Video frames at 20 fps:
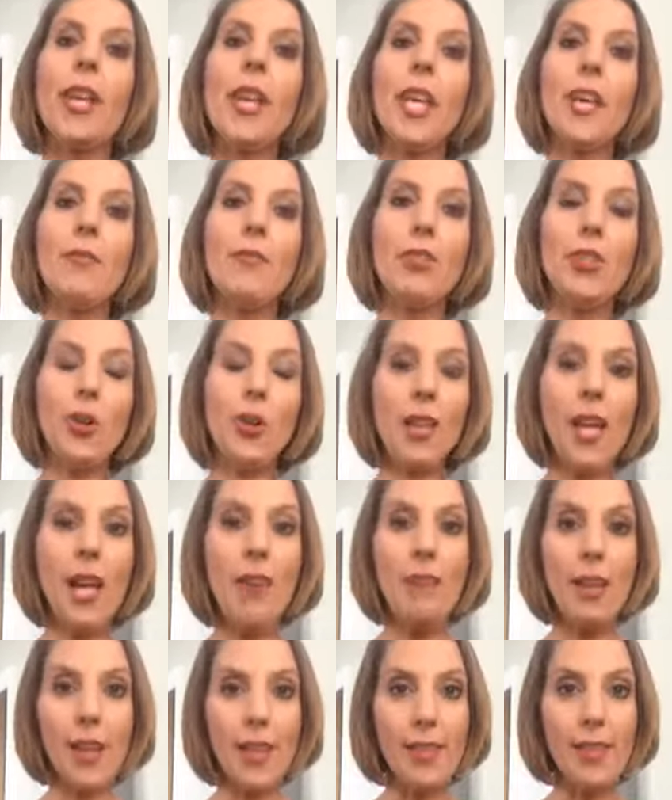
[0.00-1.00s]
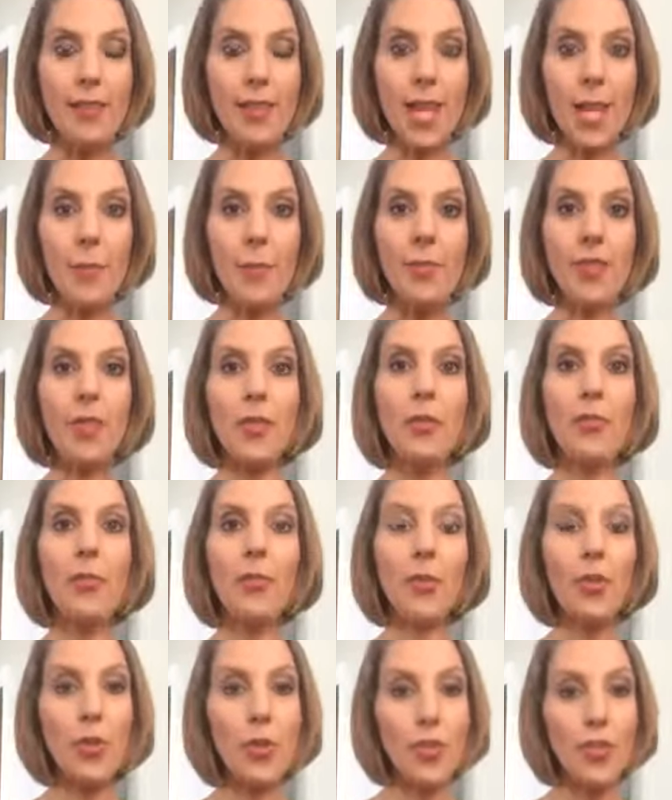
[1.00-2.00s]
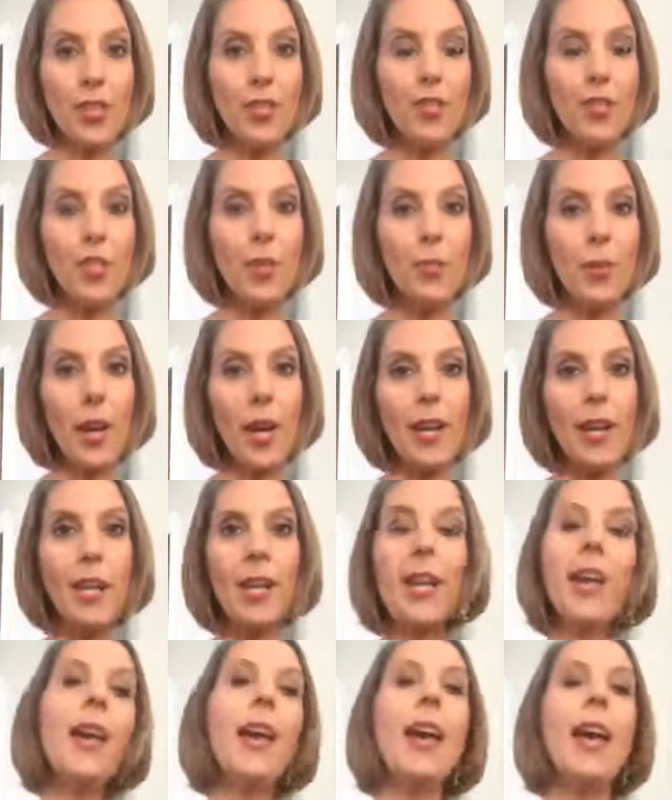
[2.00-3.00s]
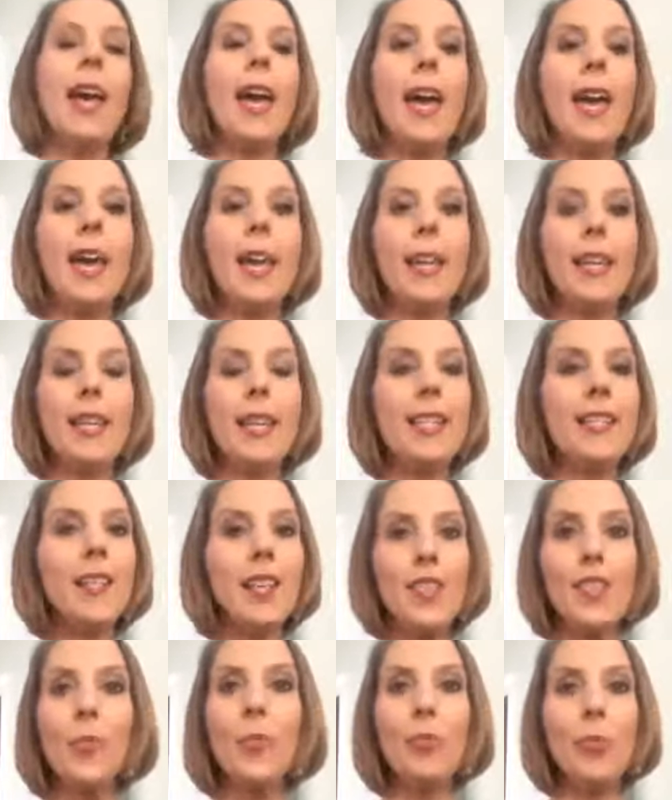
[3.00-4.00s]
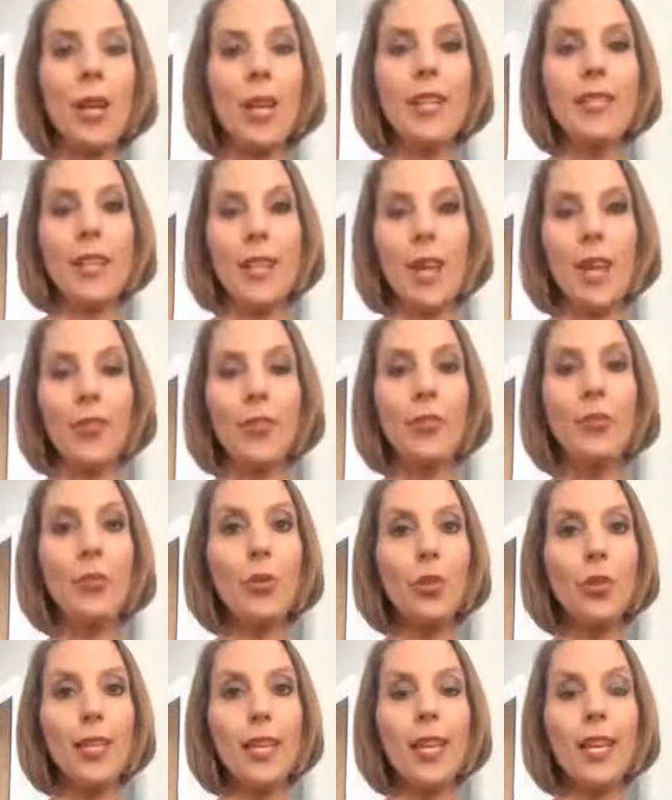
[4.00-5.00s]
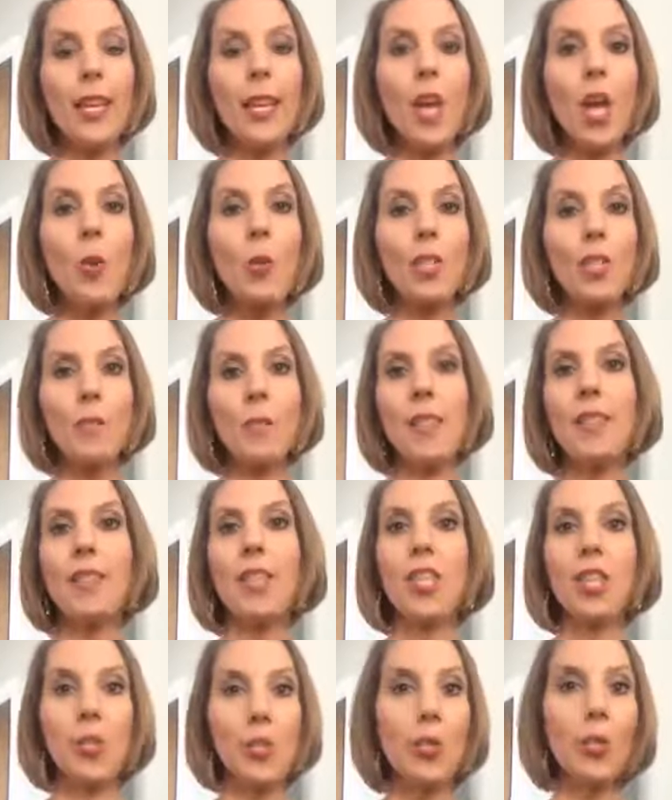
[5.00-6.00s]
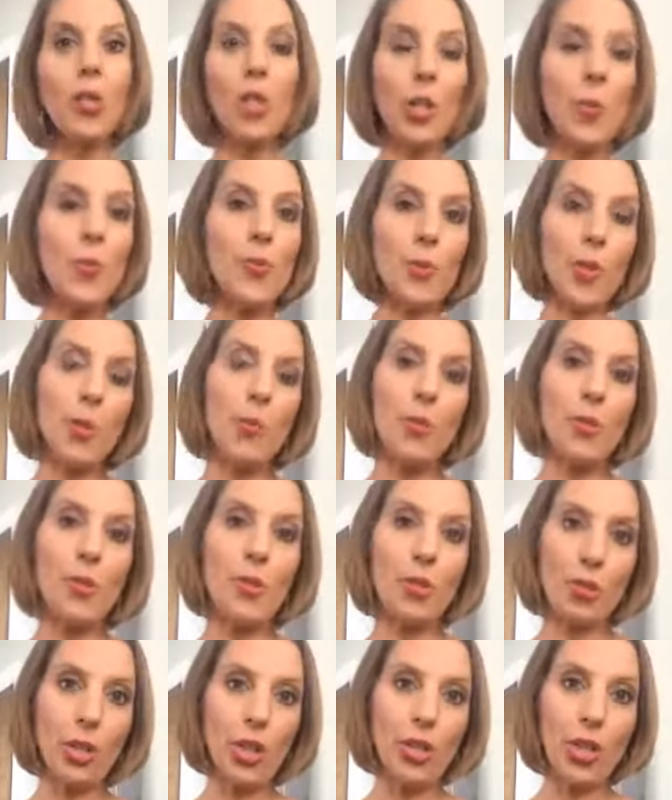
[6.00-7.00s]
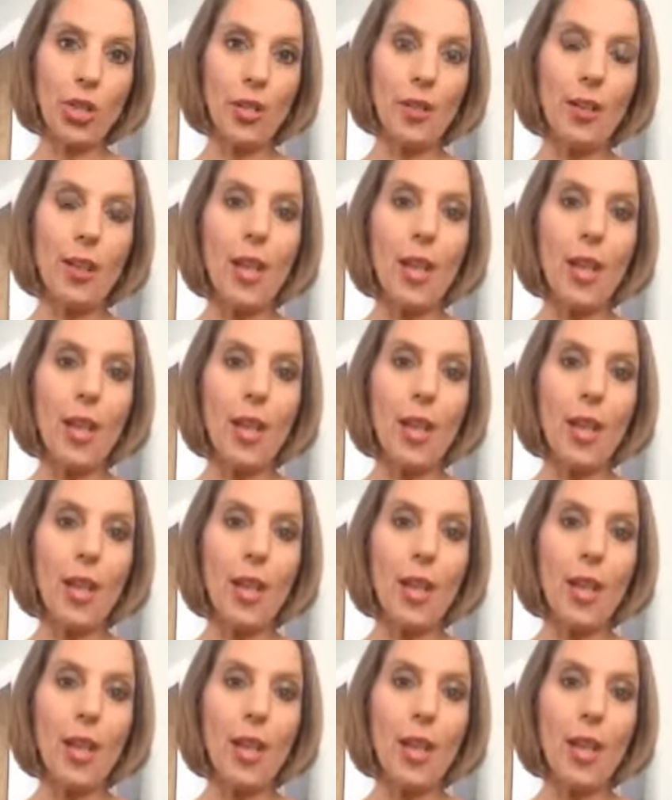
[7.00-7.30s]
If you don't have enzymes, then the food goes into your body and it doesn't break down fully, which means that you don't absorb your nutrition.